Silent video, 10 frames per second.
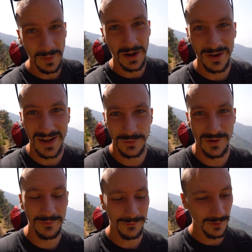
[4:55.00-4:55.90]
back on level
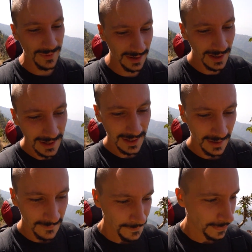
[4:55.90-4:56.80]
ground for a bit.
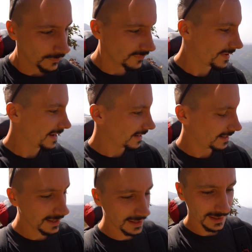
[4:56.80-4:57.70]
We've made it
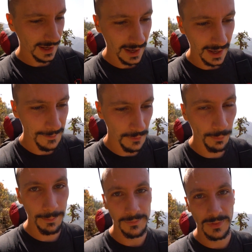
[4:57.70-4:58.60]
um,
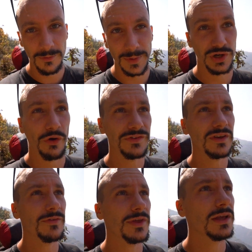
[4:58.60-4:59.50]
up the majority
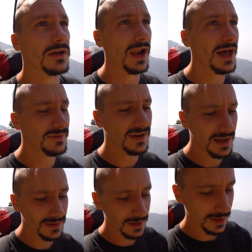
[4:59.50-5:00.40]
of the climb today,
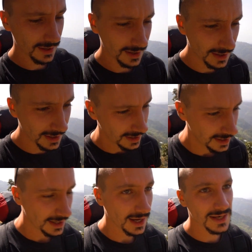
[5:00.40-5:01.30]
I think.
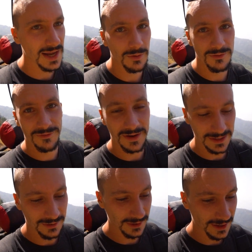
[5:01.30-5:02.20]
And now we
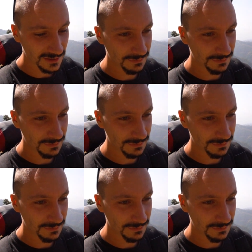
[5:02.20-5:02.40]
finally got a nice